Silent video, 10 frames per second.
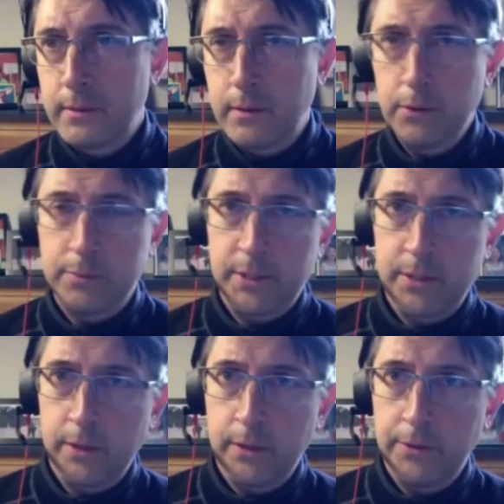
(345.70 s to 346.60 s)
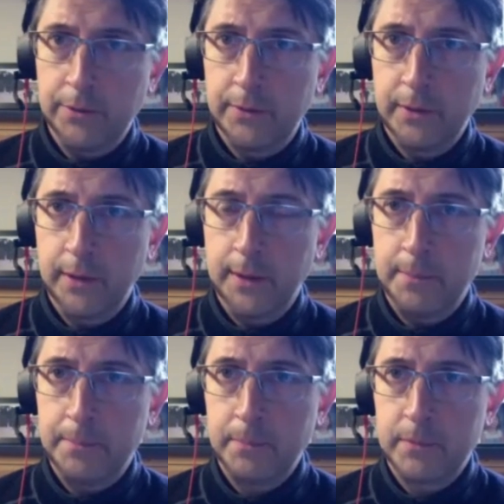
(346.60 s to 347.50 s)
those materials.
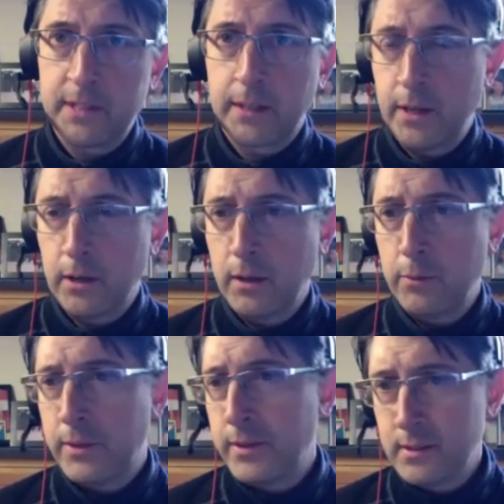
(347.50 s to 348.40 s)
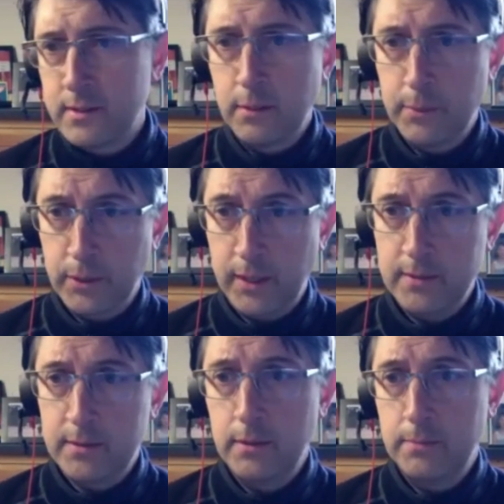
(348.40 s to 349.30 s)
Secondarily, with existing
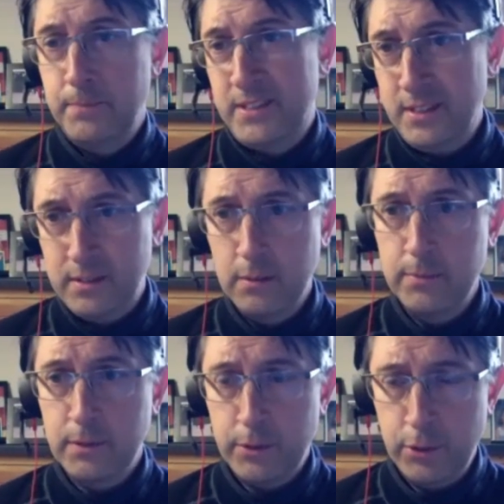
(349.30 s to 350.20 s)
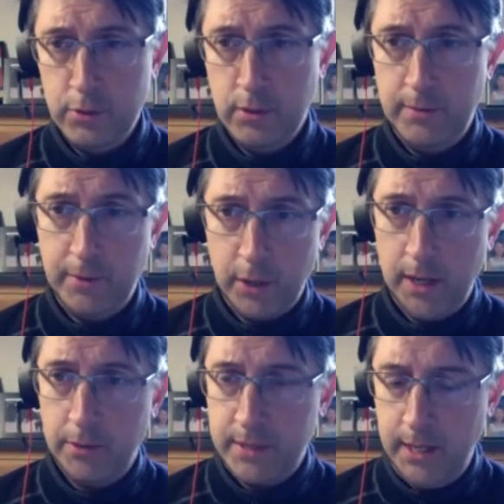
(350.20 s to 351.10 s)
buildings, the systems are usually very
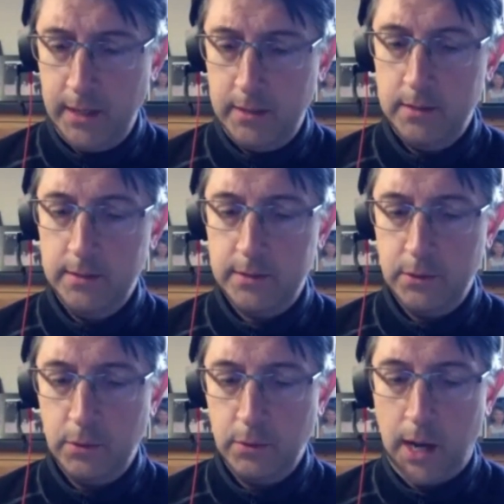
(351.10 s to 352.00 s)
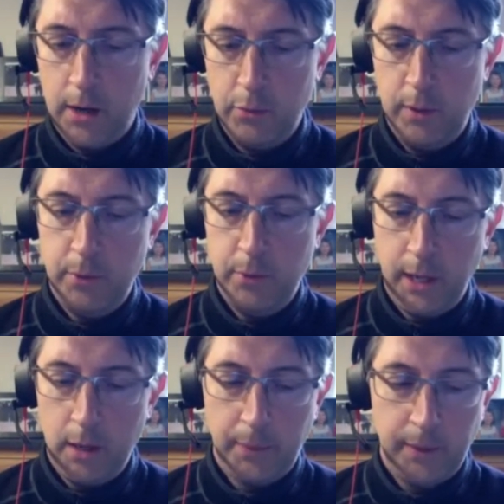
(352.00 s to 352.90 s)
outdated. So how do we bring
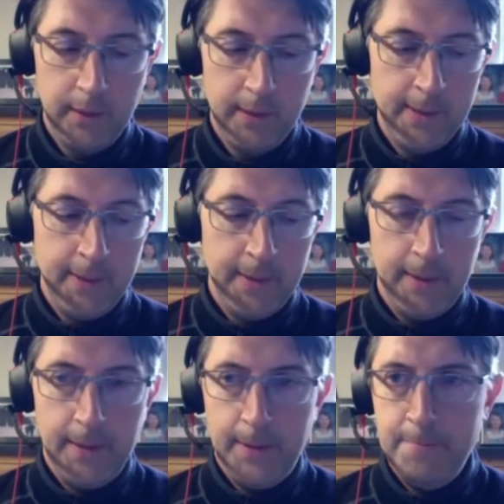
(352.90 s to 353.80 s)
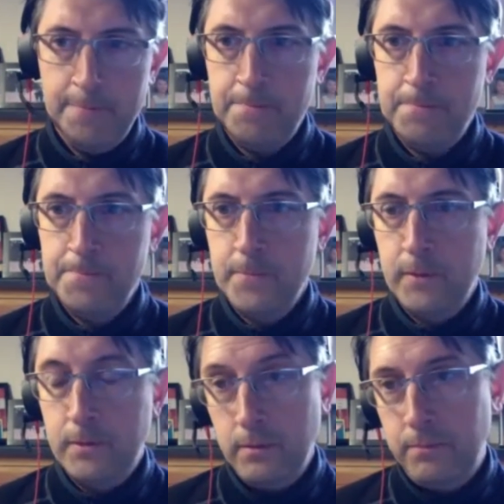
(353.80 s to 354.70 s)
up,
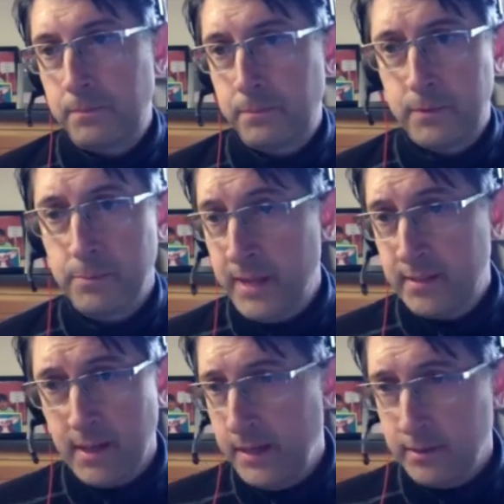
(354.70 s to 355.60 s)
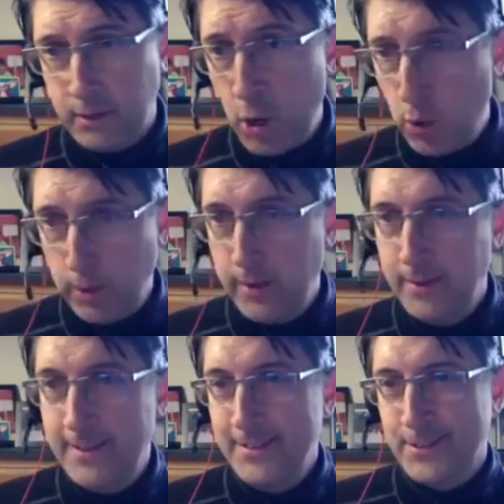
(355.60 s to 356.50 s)
the baseline is code.
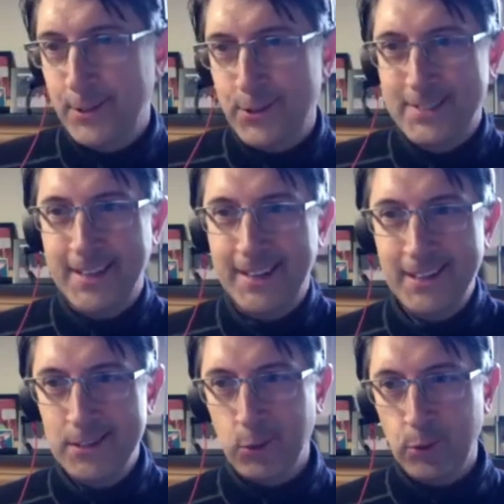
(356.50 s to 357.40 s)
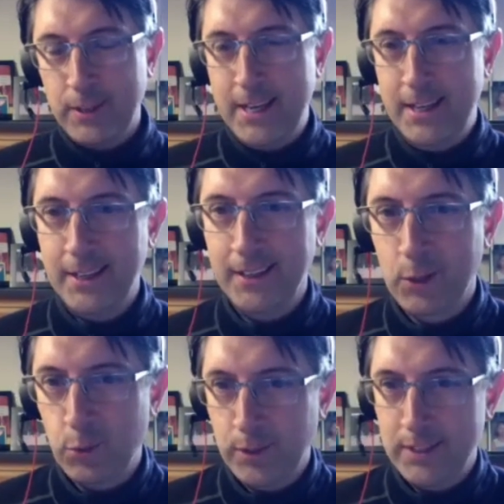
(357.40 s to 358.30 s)
So just getting these old heating and
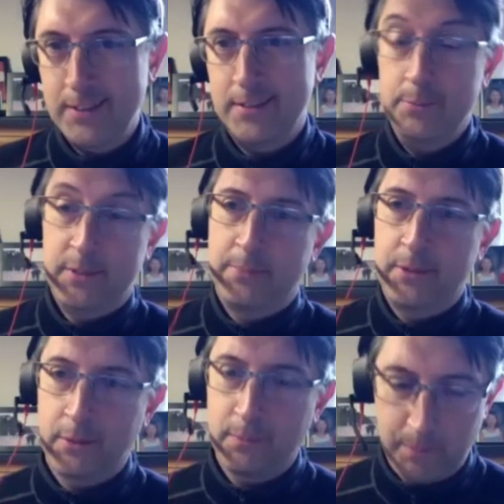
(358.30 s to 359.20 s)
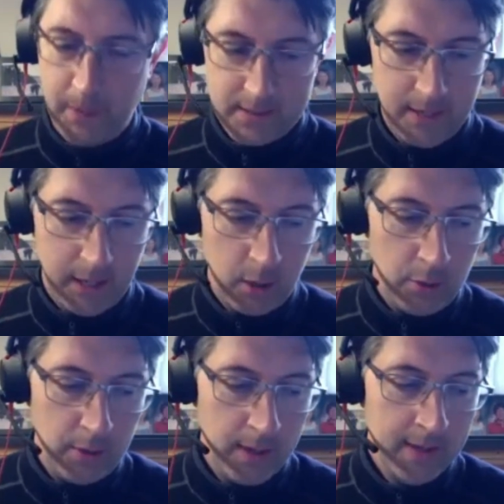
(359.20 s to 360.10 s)
cooling systems up to baseline
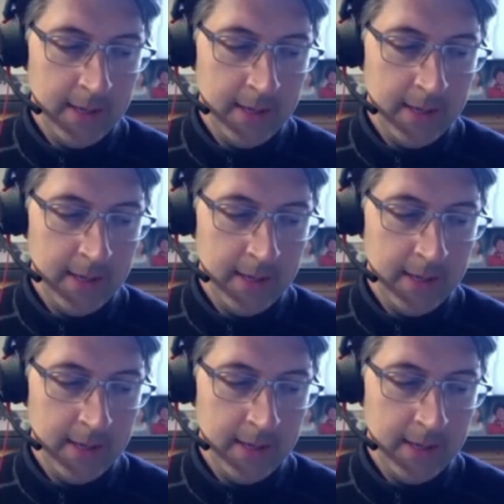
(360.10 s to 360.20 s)
code.